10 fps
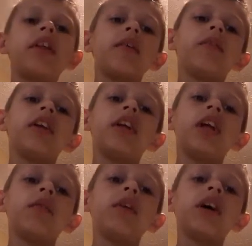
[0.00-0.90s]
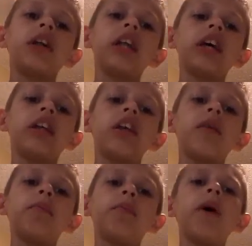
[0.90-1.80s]
blah, blah,
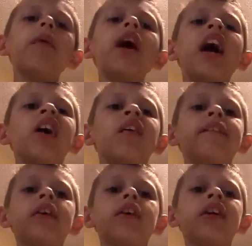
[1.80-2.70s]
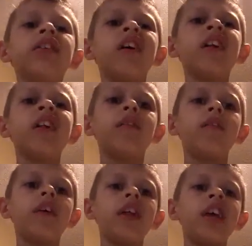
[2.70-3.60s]
blah, blah, I hope you enjoyed this
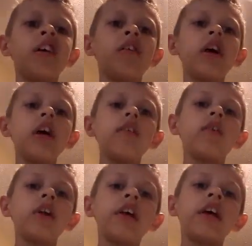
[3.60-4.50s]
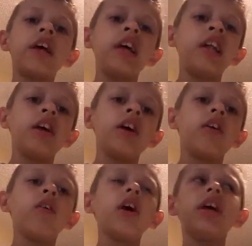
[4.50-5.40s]
video for the
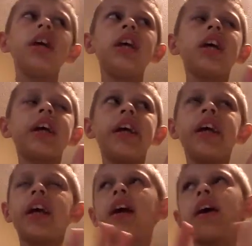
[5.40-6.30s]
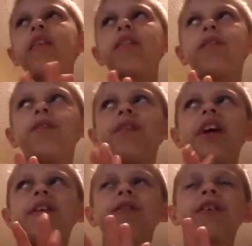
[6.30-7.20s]
video. Eek, eek,
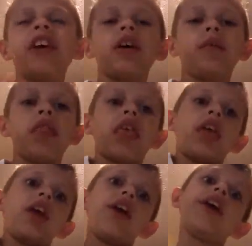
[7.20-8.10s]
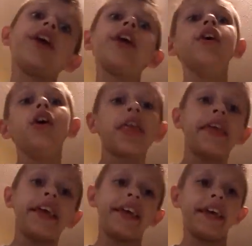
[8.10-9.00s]
feek, feek,
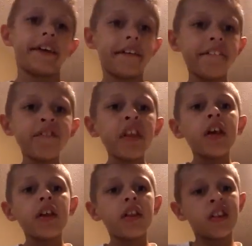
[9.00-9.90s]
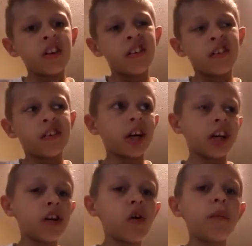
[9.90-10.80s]
eek. So,
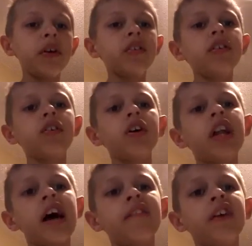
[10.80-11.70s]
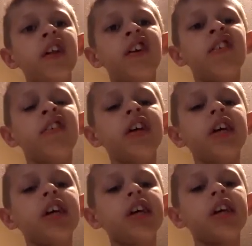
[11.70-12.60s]
I hope you enjoyed that video.
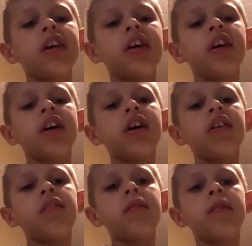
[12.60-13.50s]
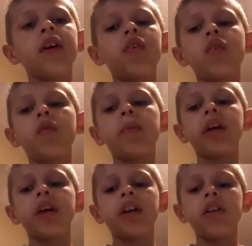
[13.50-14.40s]
Um, I hope
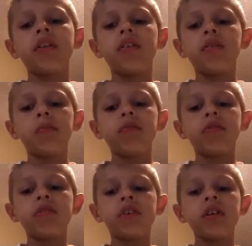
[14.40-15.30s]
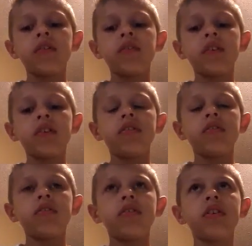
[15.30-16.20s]
I get subscribing.
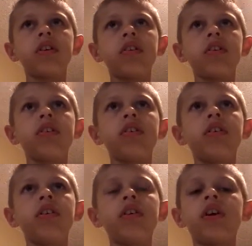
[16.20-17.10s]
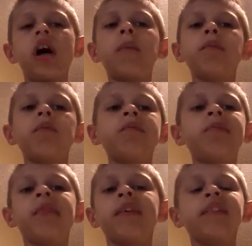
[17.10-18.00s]
um,
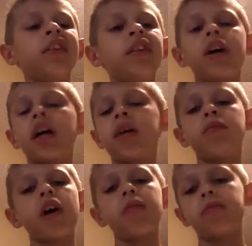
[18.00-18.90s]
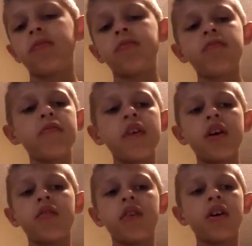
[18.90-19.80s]
um, I'm not.
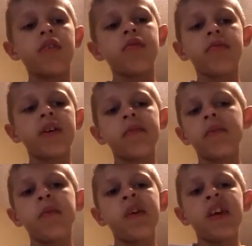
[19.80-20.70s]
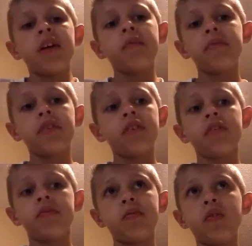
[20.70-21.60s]
Well, I maybe am,
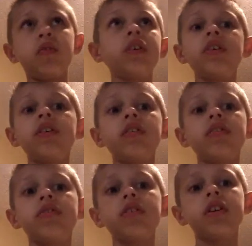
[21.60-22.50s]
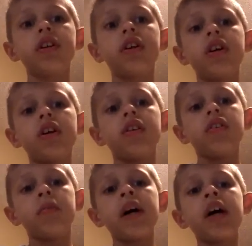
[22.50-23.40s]
so who knows?
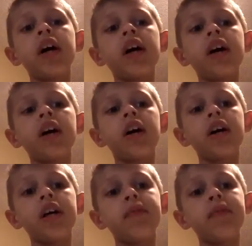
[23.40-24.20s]
So bye!